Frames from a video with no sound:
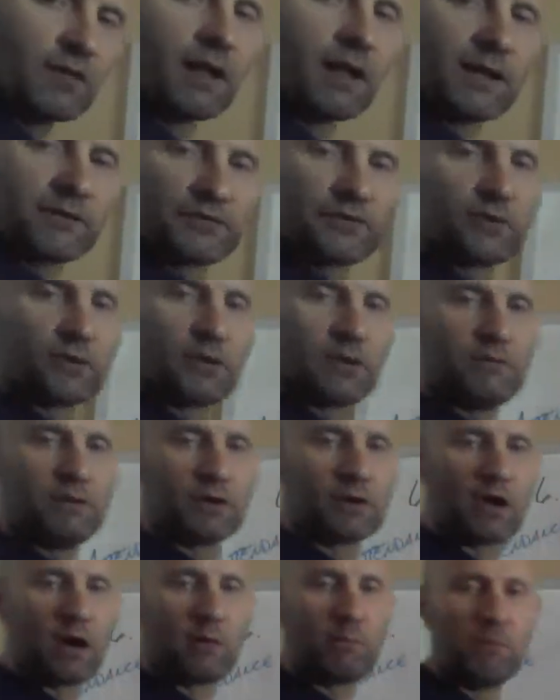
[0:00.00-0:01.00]
of class, I'll give
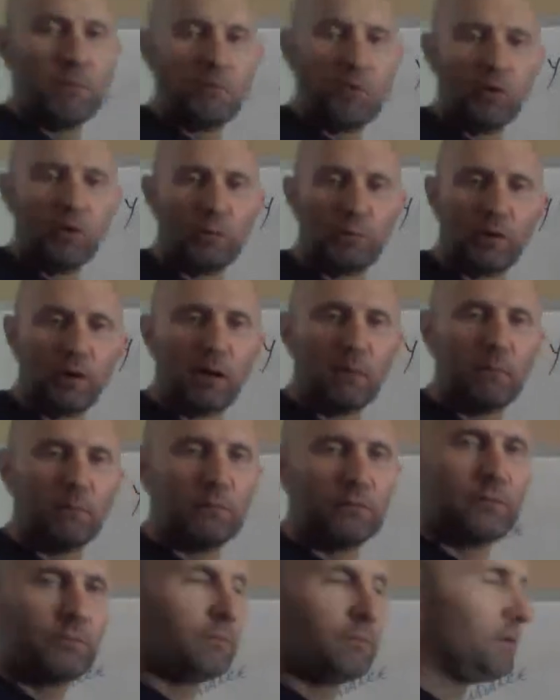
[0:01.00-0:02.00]
you a couple more
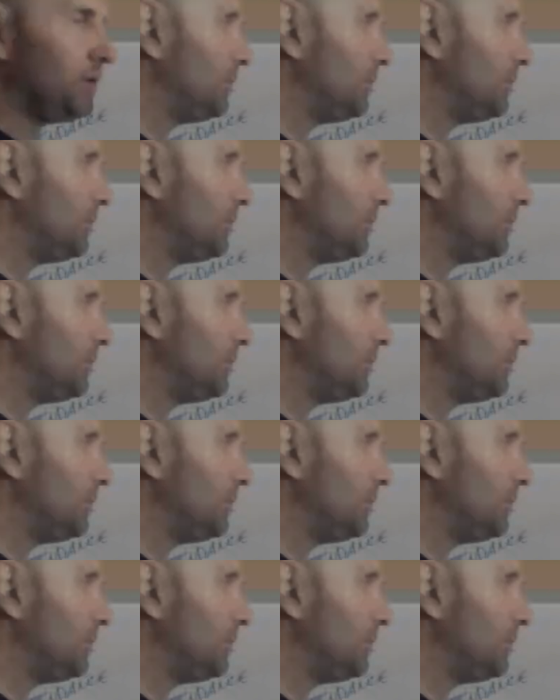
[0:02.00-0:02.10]
problems